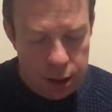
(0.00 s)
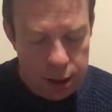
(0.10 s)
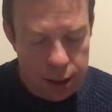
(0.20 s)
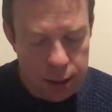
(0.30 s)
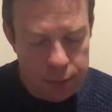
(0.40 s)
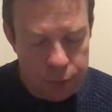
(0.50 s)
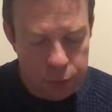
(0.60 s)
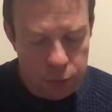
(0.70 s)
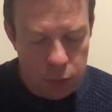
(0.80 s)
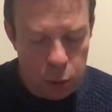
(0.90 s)
um,
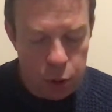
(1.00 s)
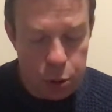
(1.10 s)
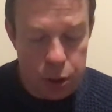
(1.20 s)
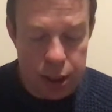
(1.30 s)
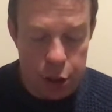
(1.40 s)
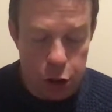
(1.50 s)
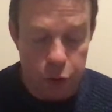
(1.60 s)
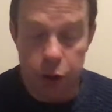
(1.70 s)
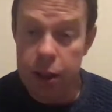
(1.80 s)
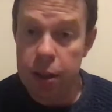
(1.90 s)
which was an issue
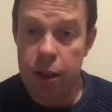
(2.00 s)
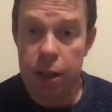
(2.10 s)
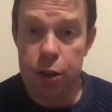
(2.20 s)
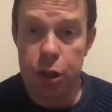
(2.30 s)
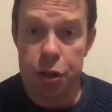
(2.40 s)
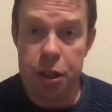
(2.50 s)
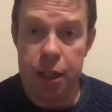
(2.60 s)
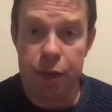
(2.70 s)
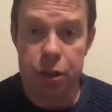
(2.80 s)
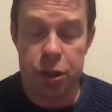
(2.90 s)
for the church in
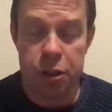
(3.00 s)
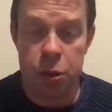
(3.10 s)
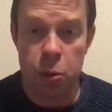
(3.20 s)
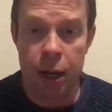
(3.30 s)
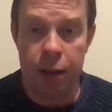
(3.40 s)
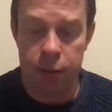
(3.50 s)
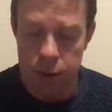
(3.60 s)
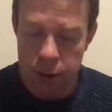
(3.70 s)
Ephesus as well.